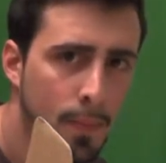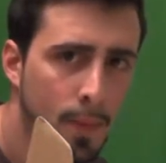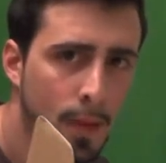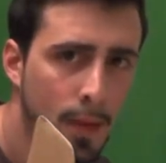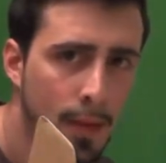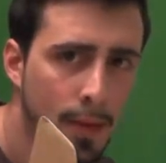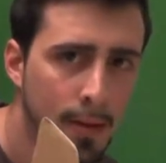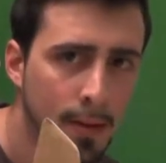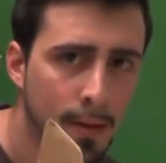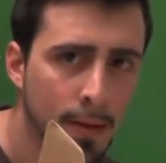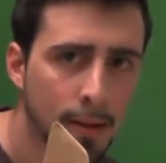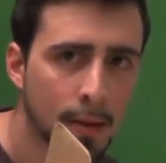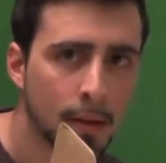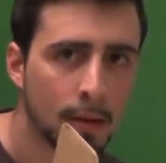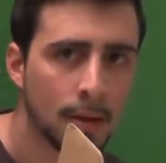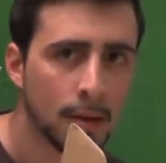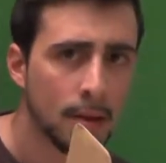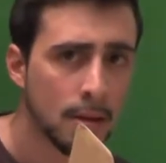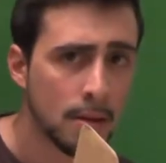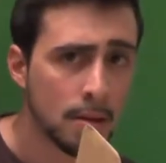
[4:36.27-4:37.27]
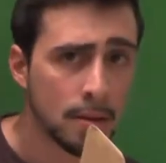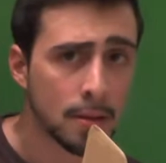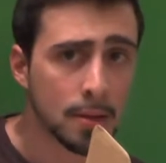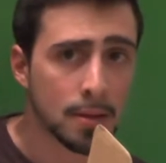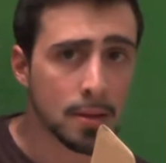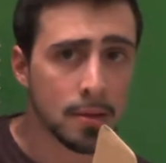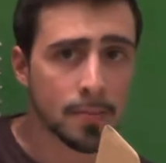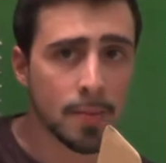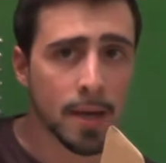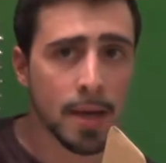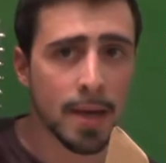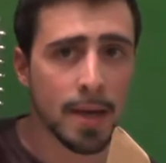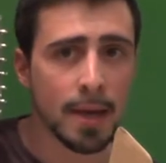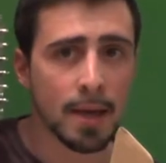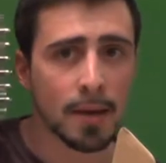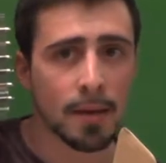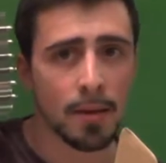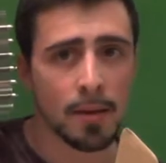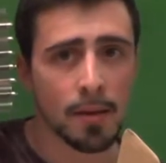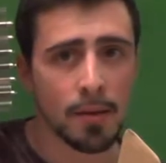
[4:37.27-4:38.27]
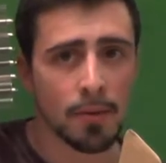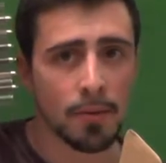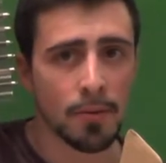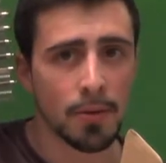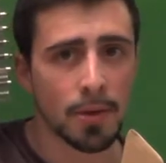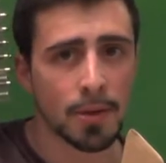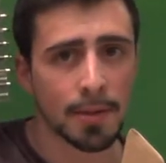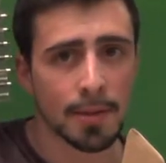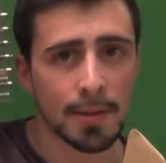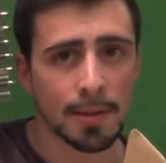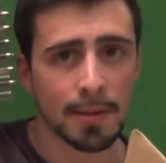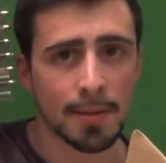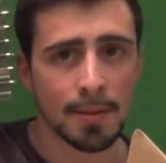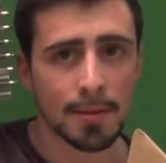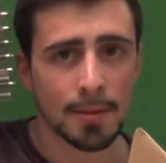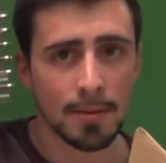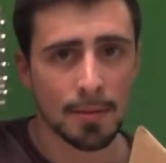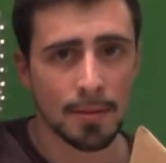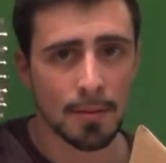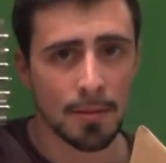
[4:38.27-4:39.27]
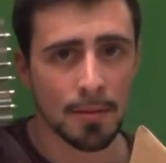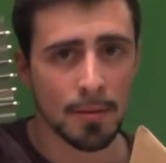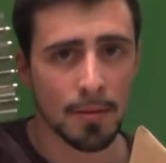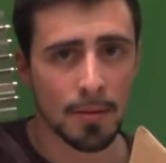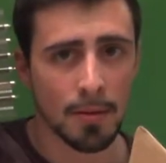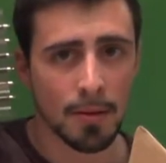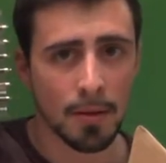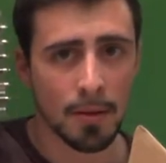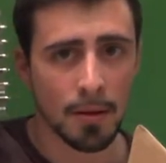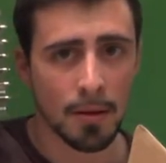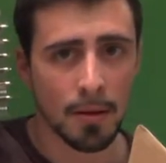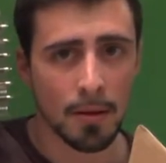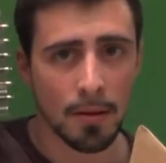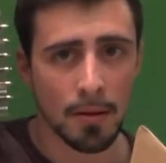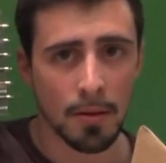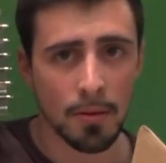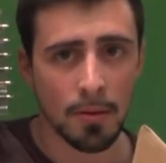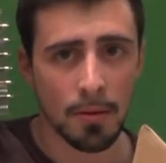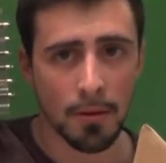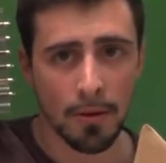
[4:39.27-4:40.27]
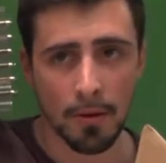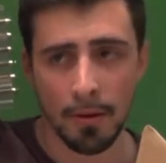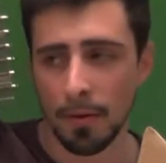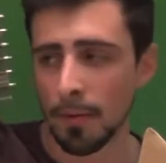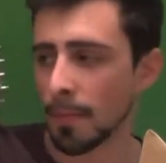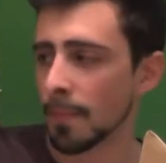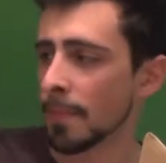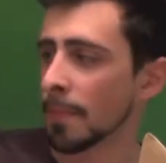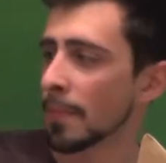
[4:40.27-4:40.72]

Like, this is my head. This is the...